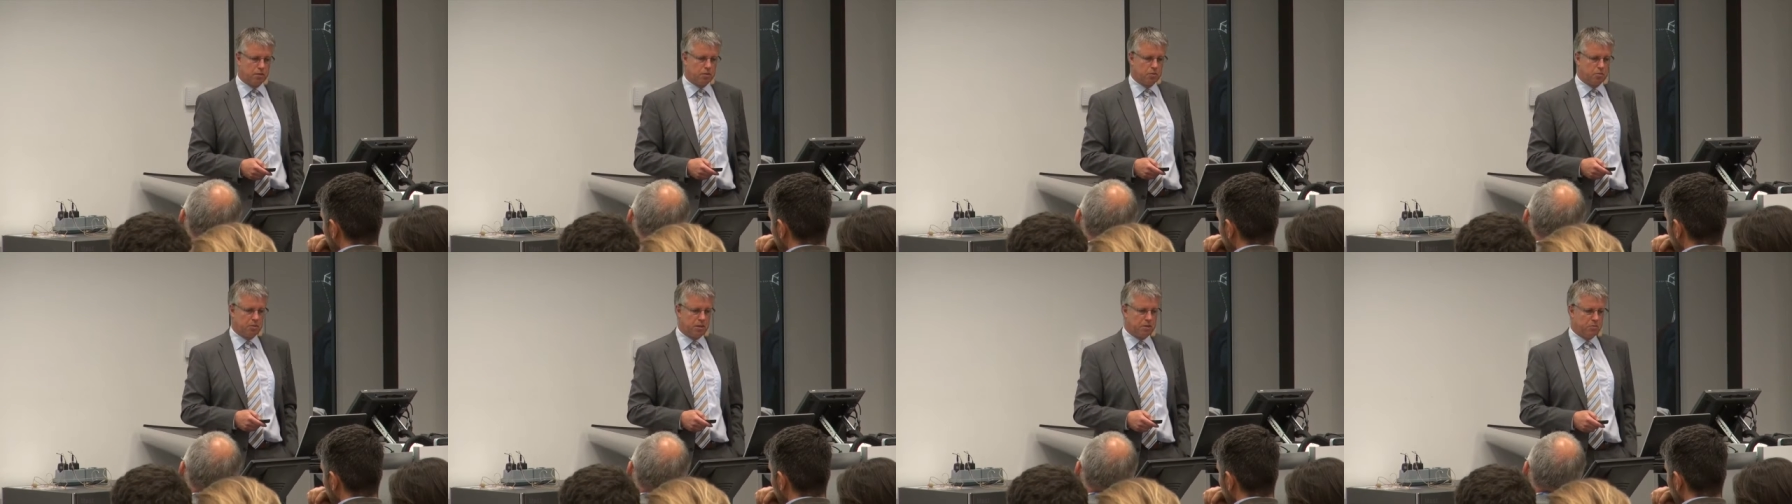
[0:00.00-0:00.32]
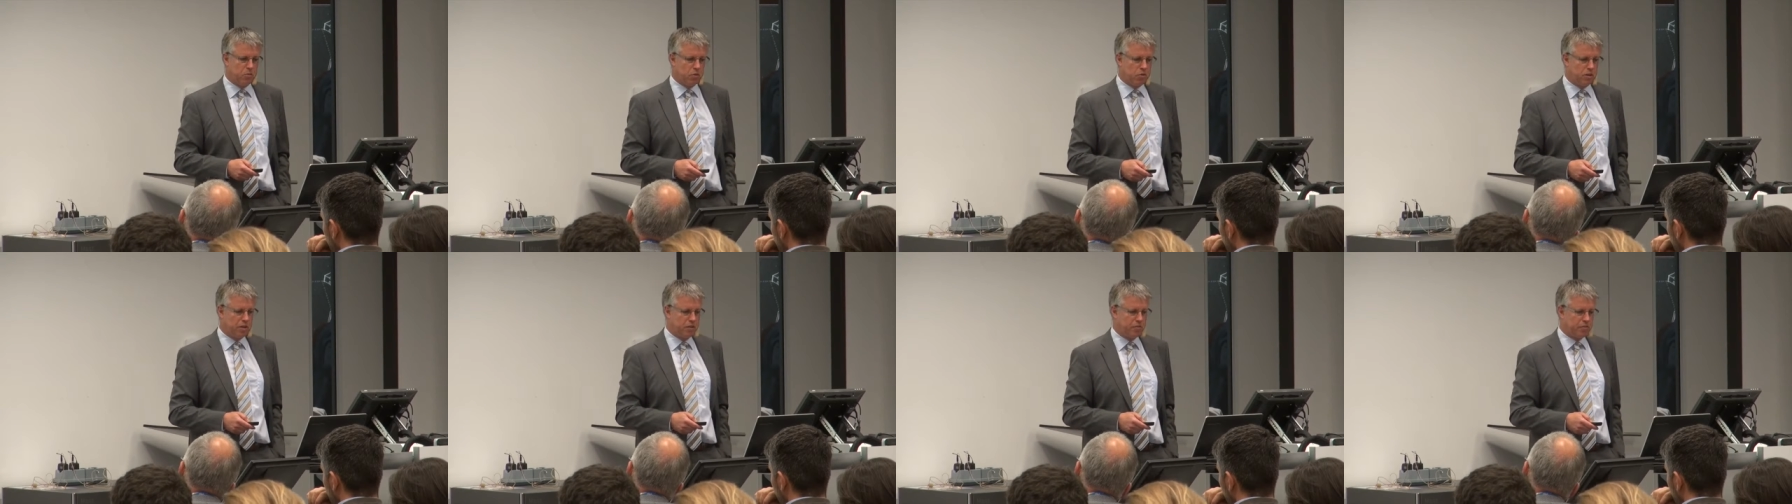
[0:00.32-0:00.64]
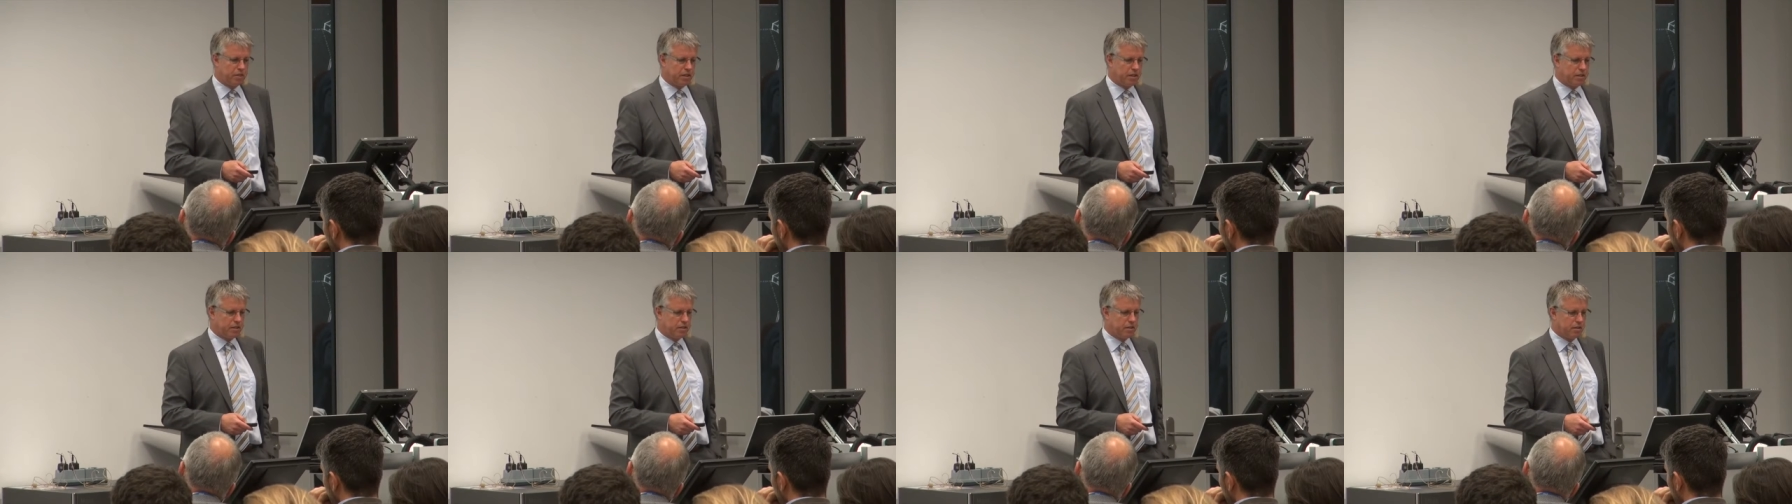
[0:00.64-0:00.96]
to be more
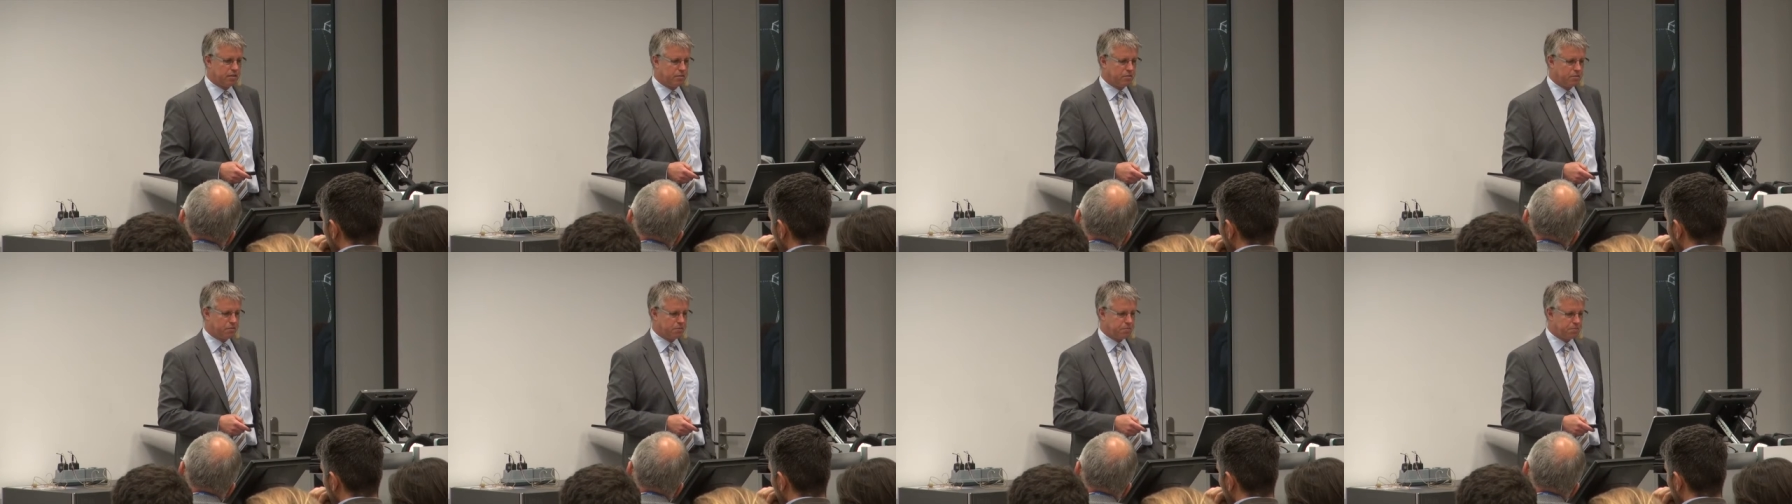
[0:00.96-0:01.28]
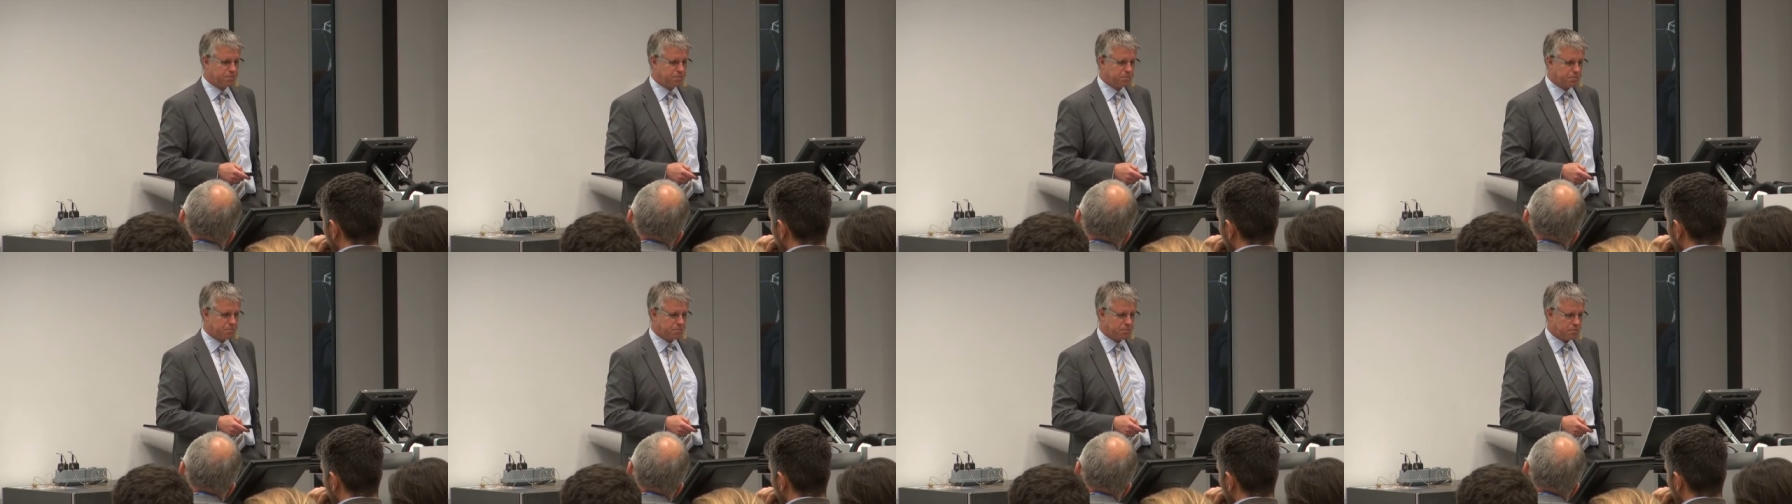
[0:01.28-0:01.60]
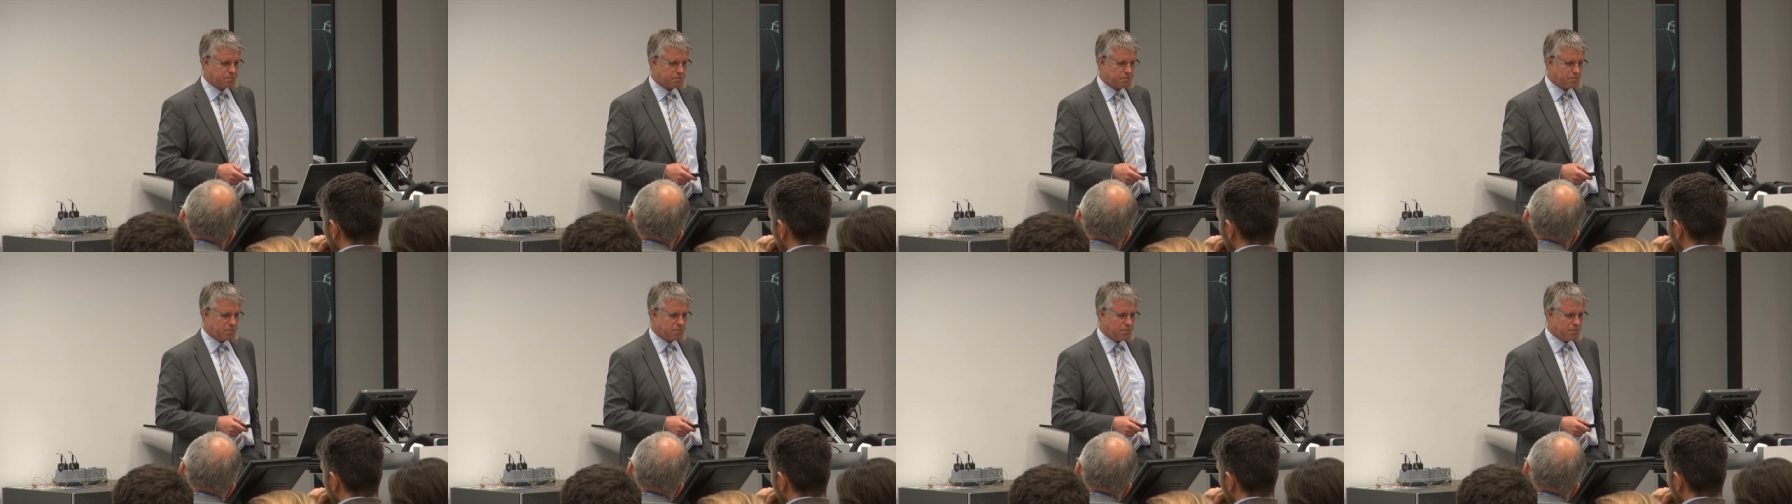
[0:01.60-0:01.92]
effective.
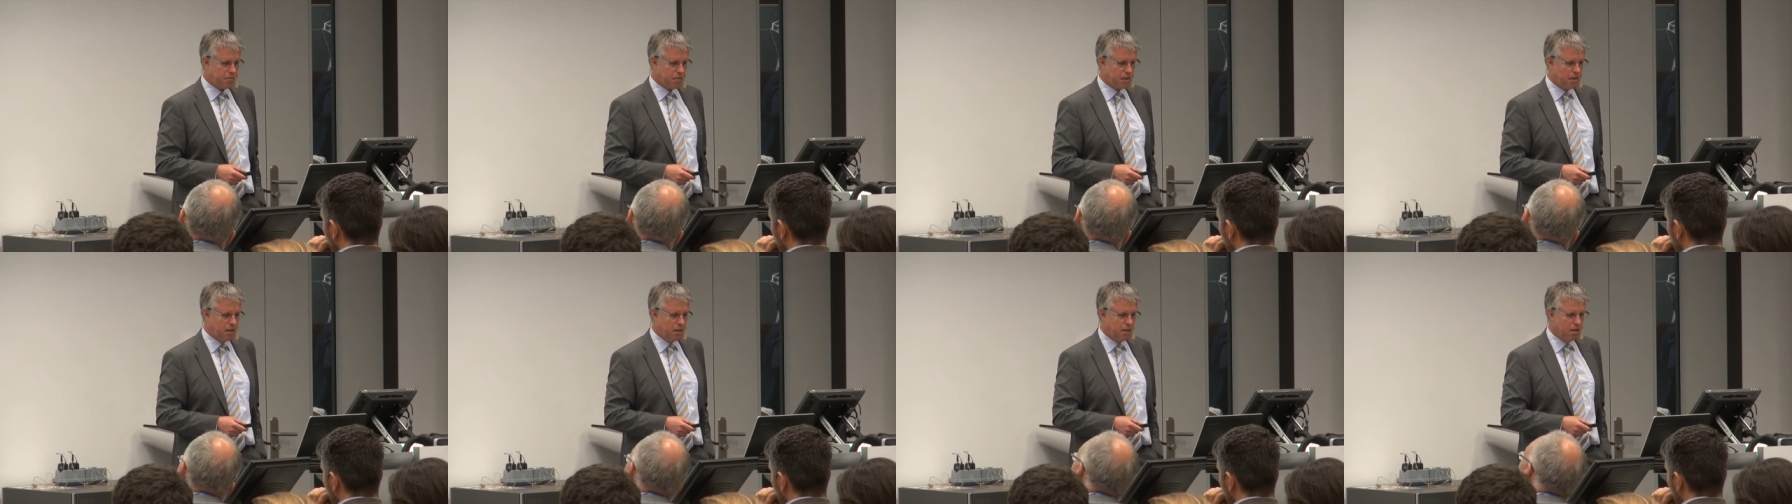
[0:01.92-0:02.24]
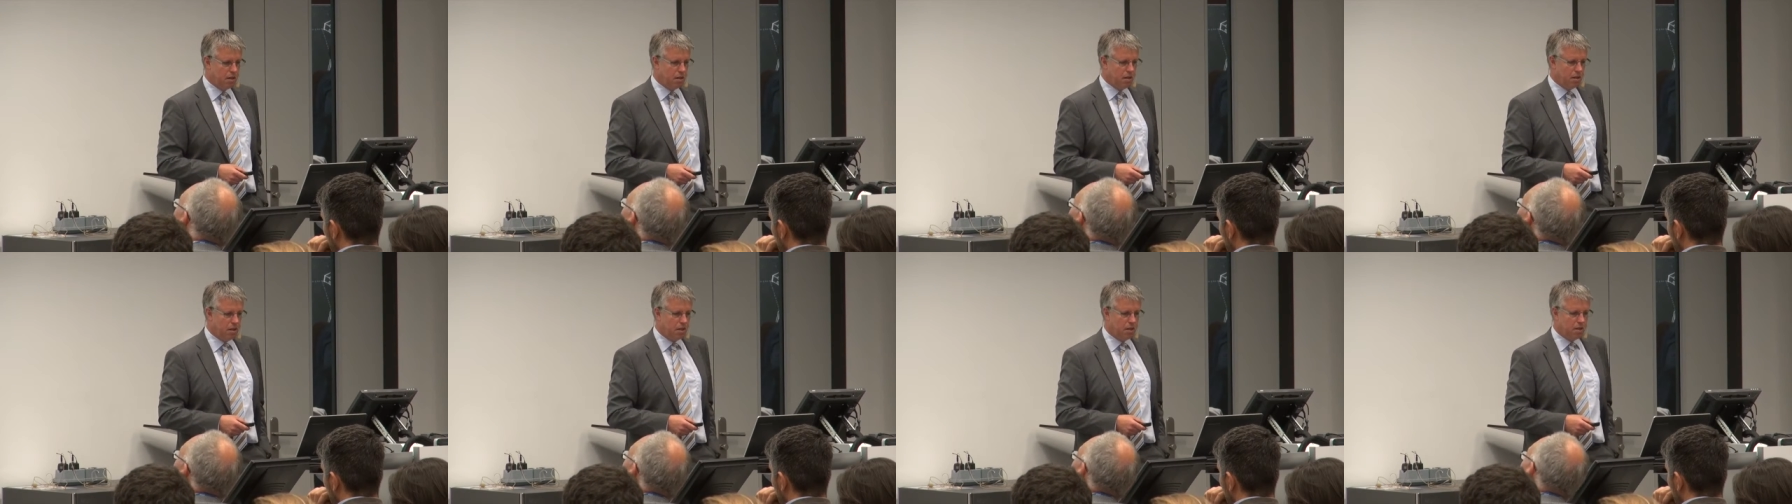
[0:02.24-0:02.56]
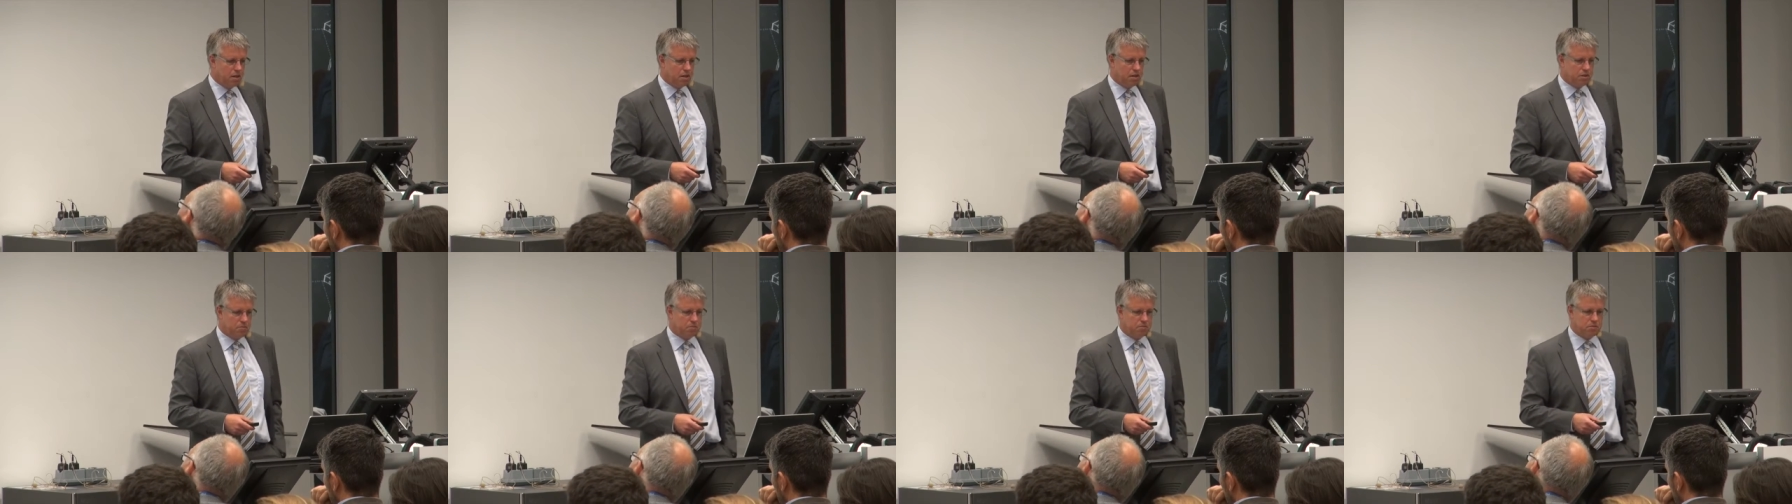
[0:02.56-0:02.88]

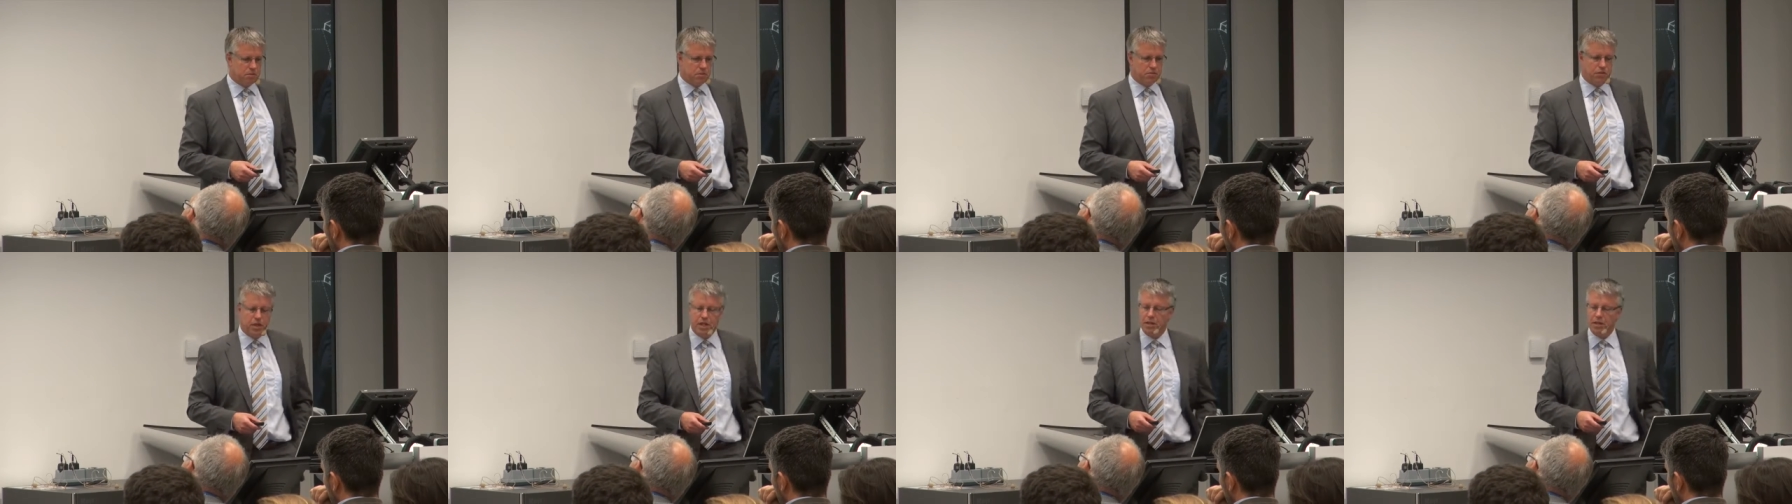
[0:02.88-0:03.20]
A